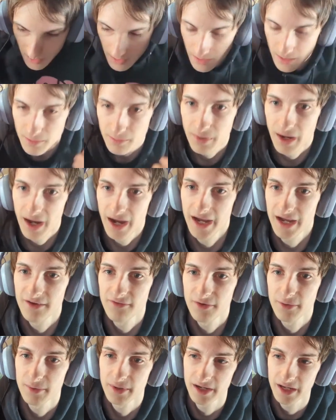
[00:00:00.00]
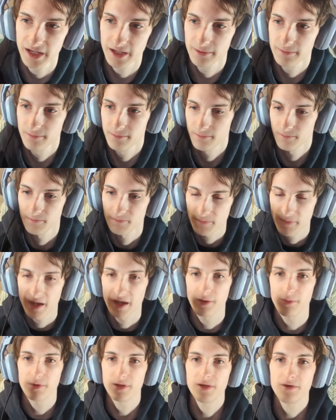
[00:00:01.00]
But hi everybody.
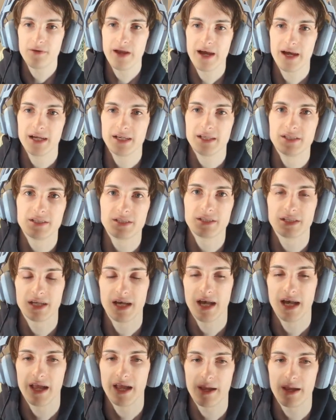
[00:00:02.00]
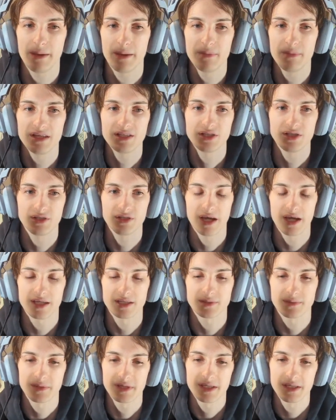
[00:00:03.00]
How are you guys? I missed you
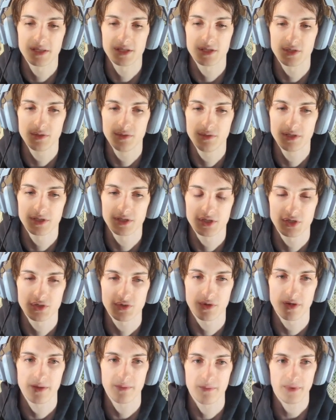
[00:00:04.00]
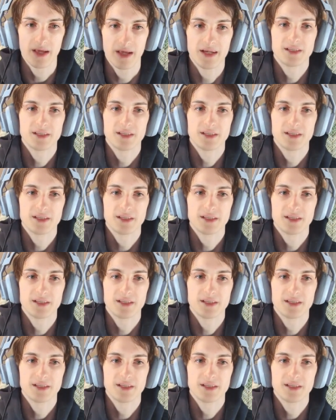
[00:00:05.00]
guys. We didn't do the stream last